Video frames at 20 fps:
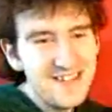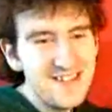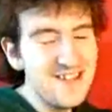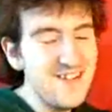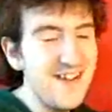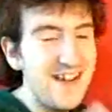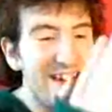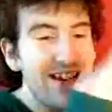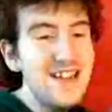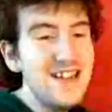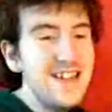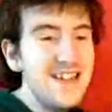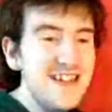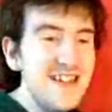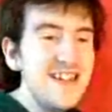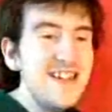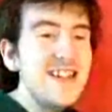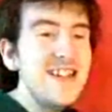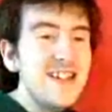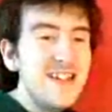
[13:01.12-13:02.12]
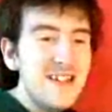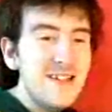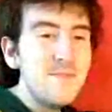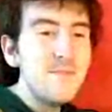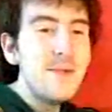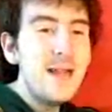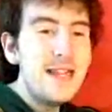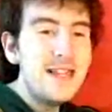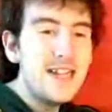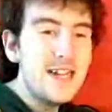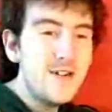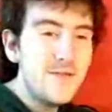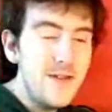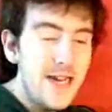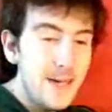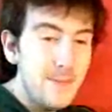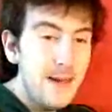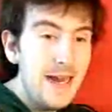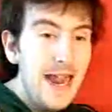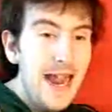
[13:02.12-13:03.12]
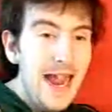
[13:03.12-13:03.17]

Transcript: Sorry. It's a creamy